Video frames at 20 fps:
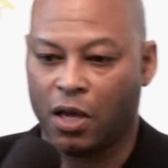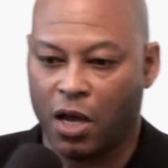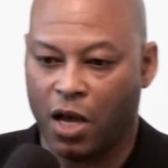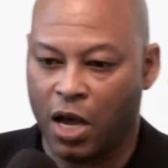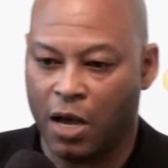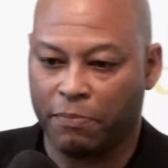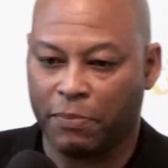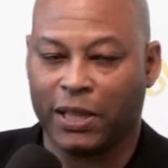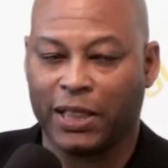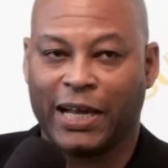
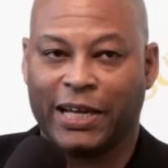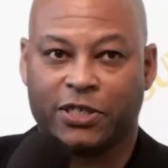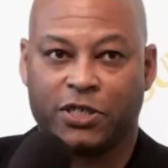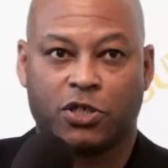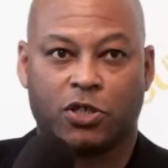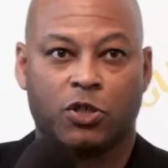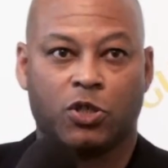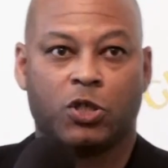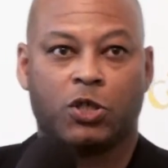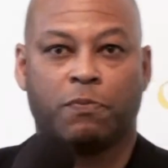um,
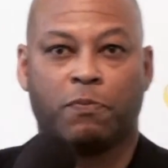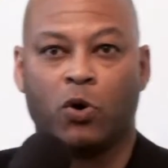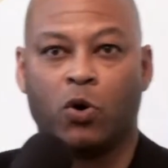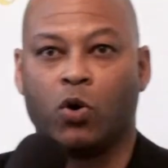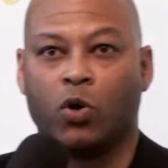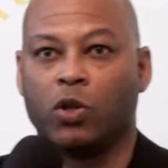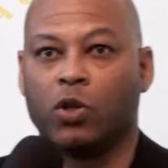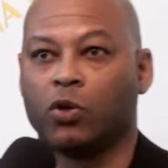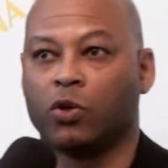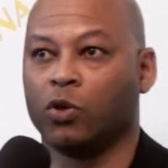Gladstone
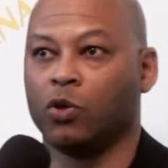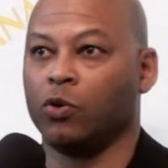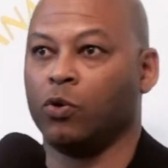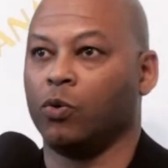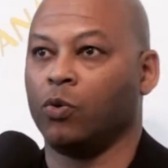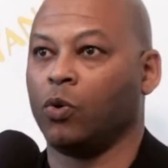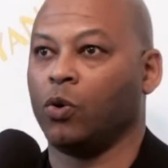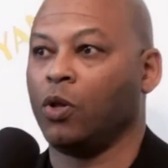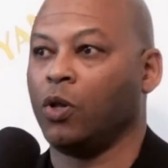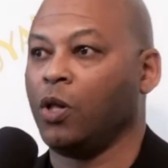Small,
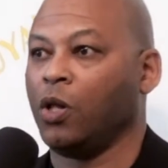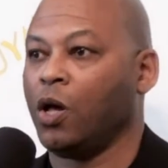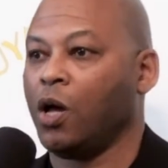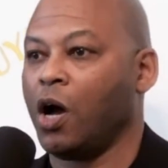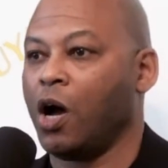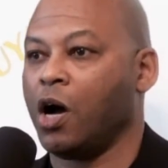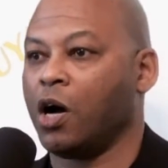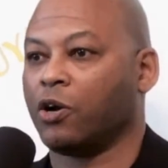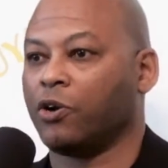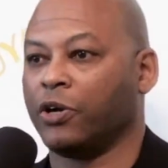who
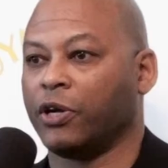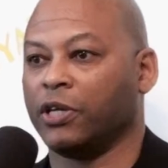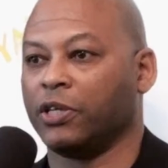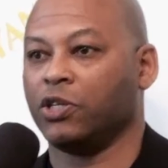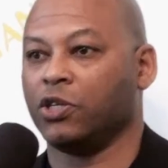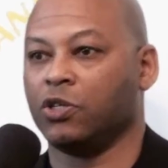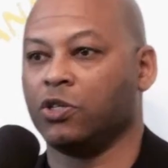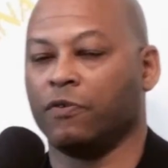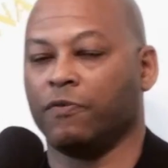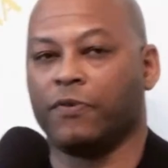are
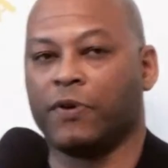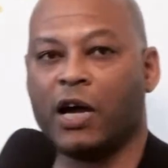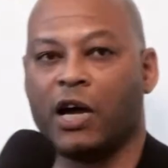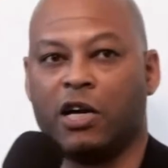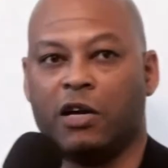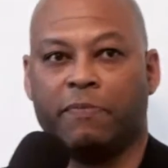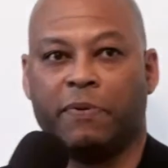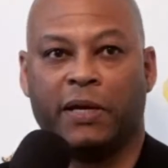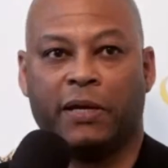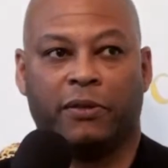cricketers of
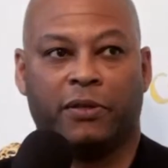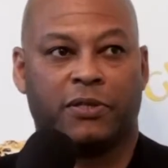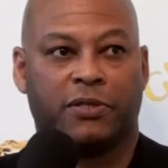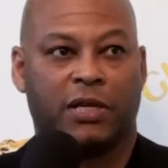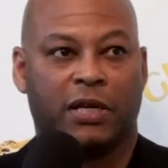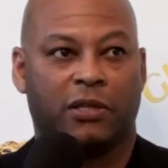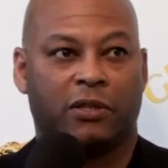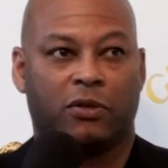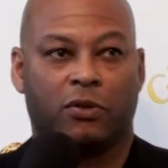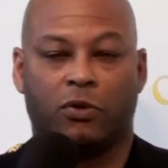Caribbean
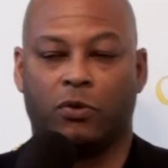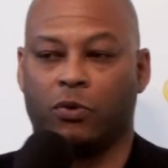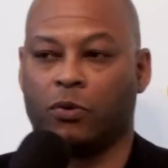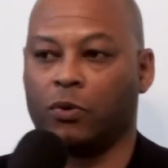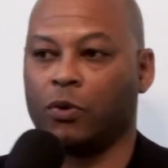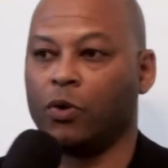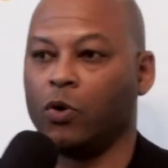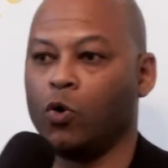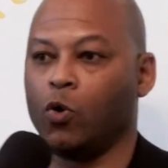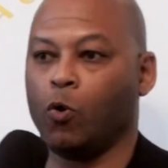descent who
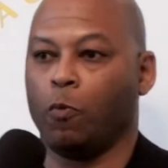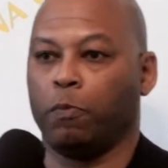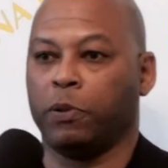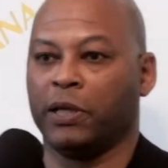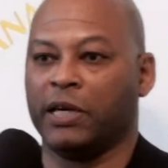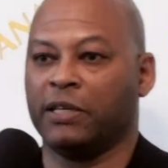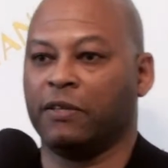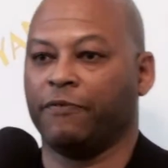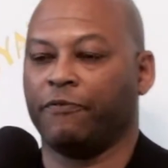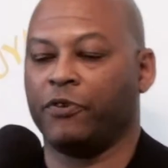all
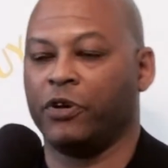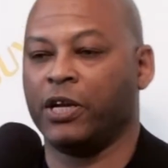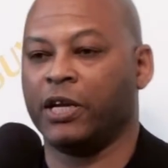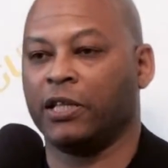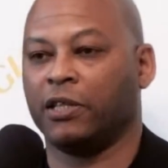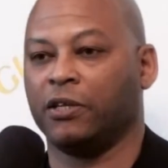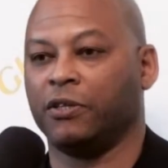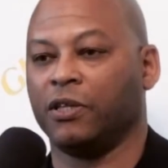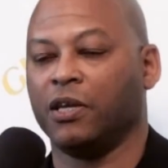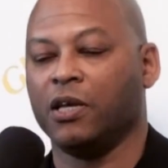played for
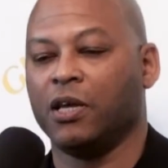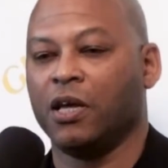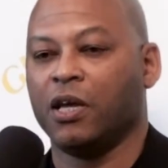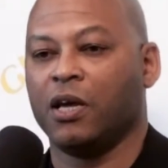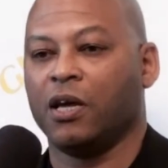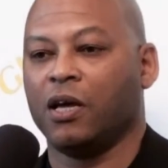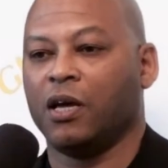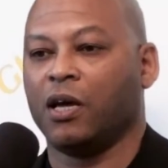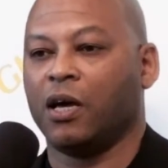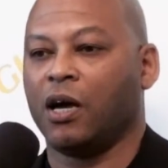England.
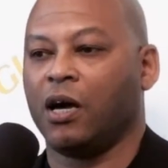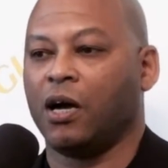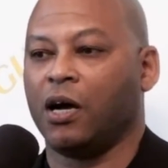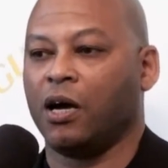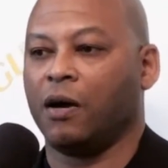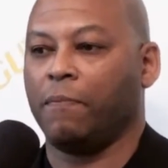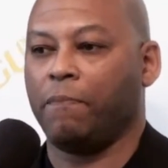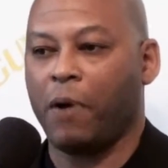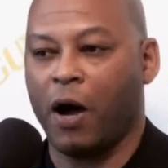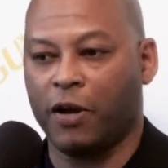
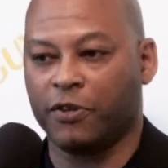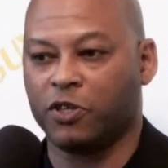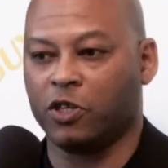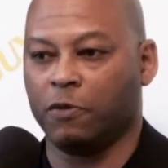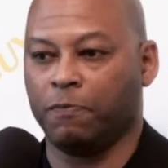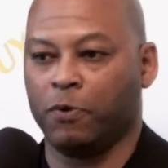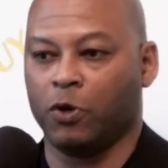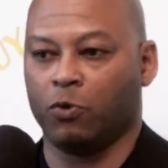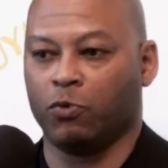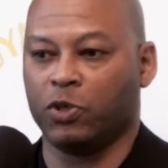Part of
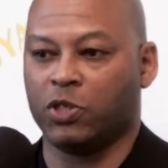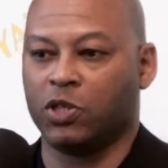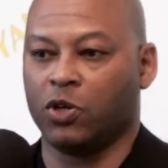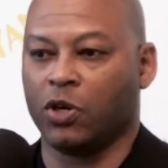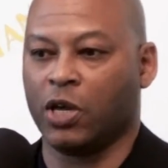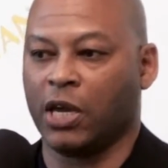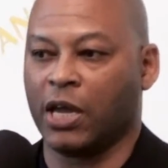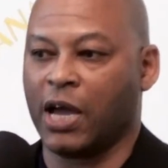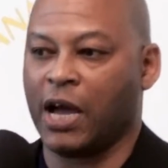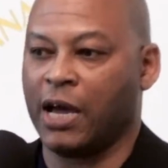the book was
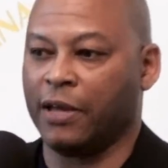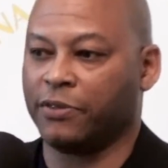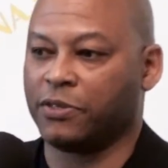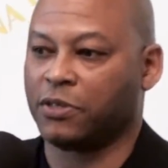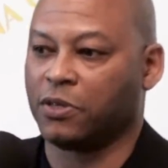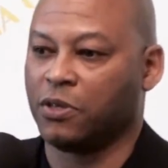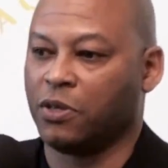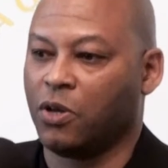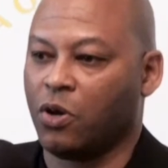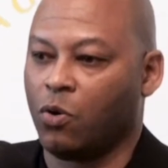looking at
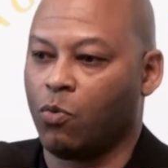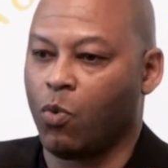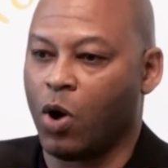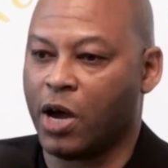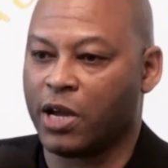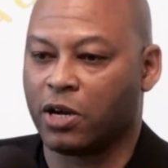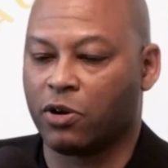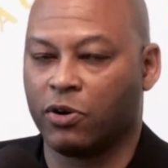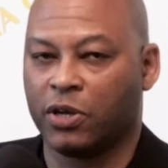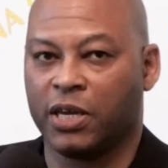
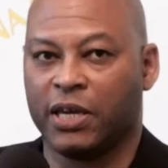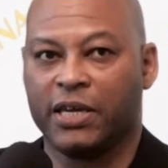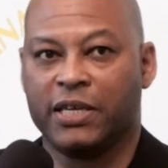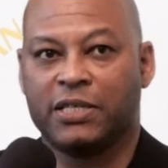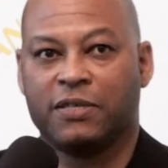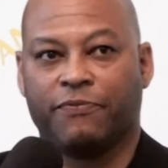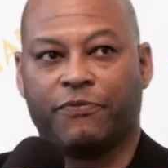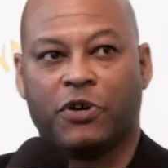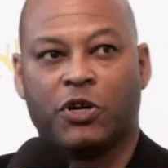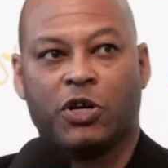why cricket
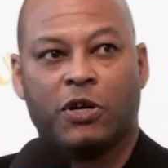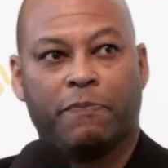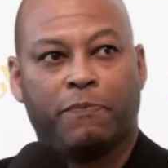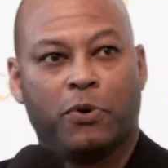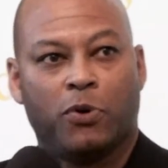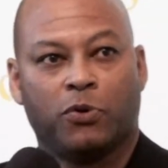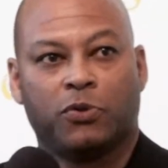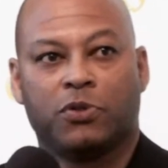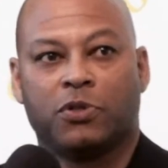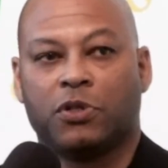isn't very
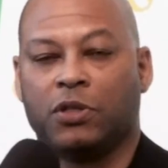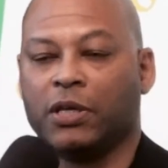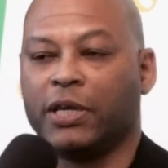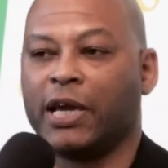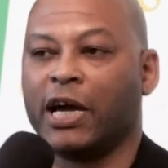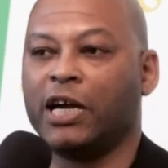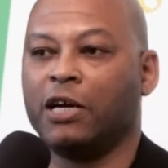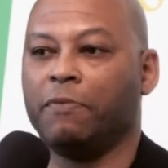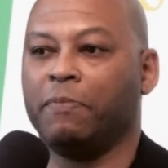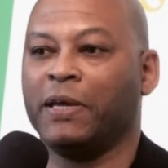important to the
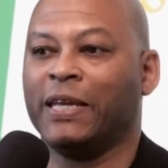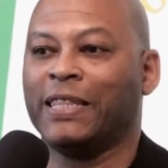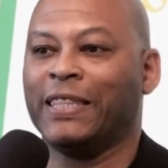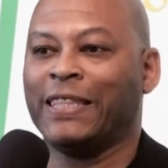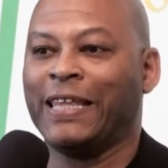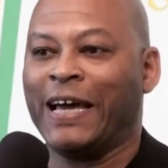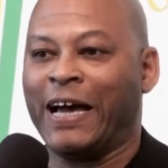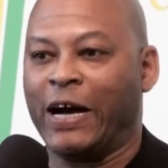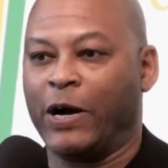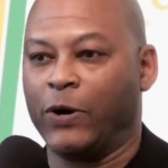Caribbean
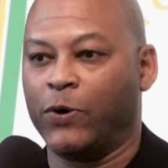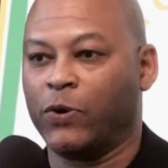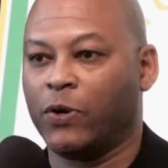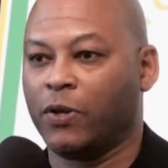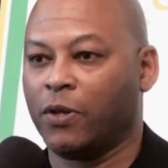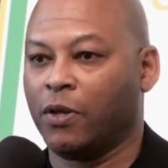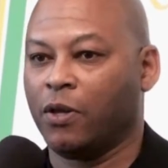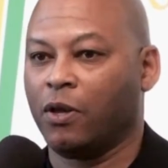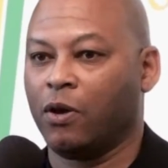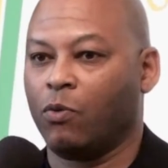now
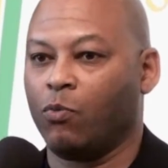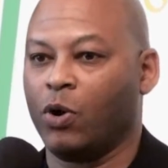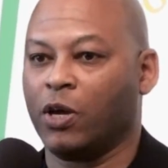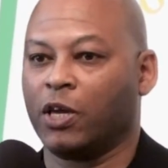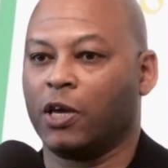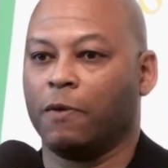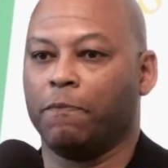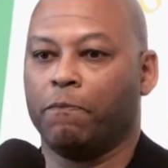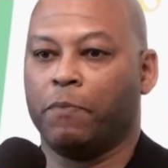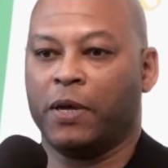
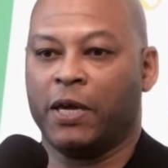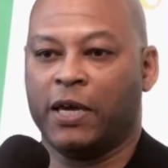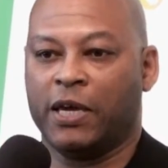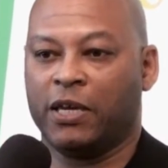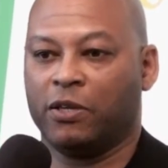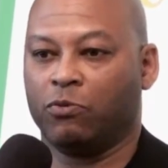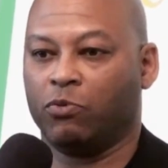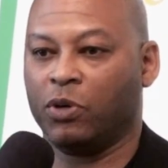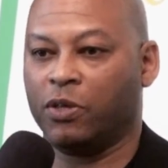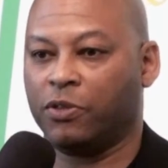when
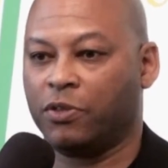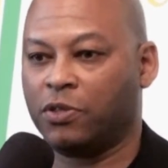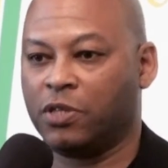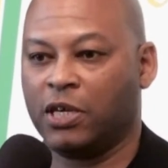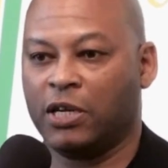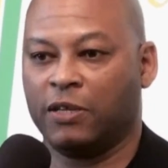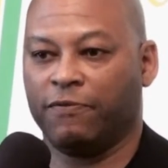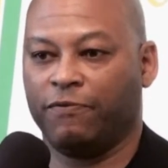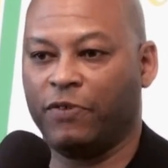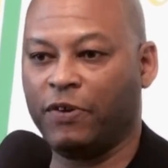compared with
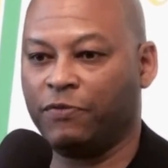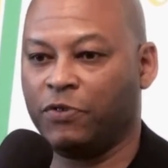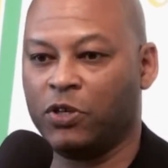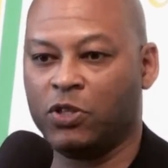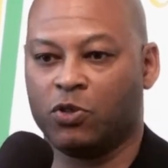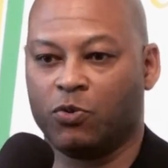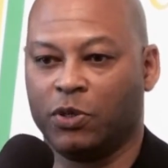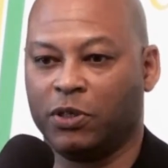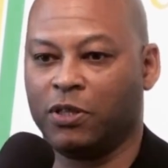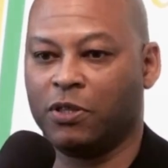10,
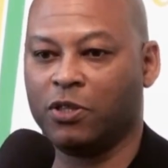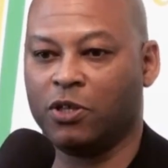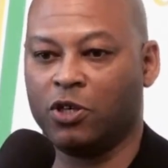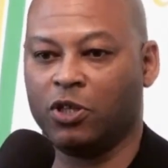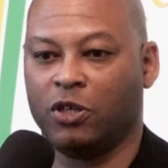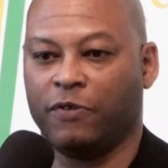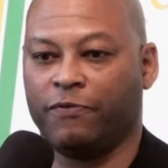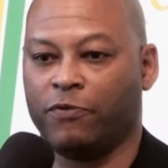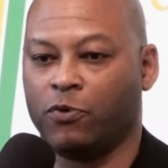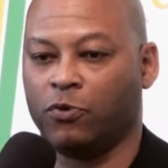15, 20,
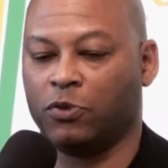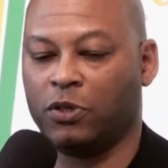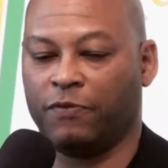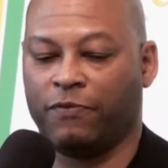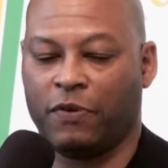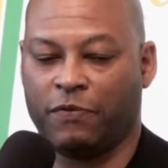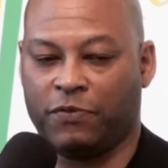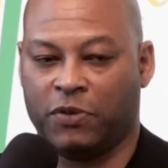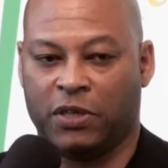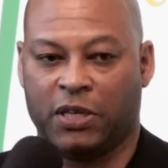30, 40,
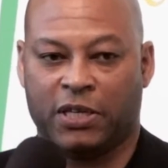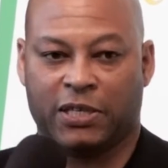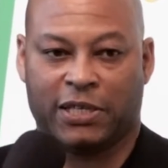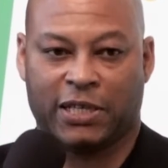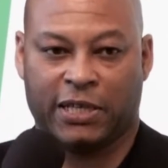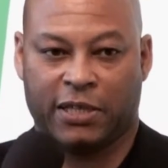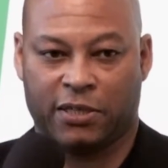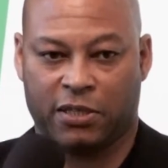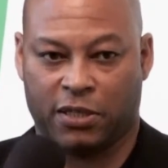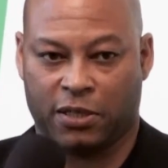50 years
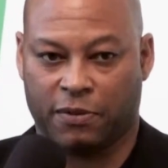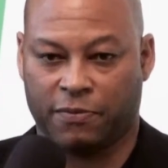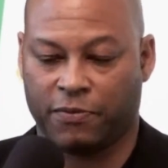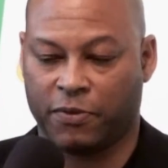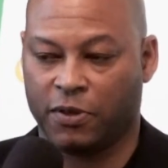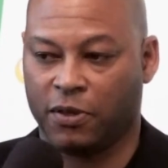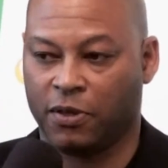later.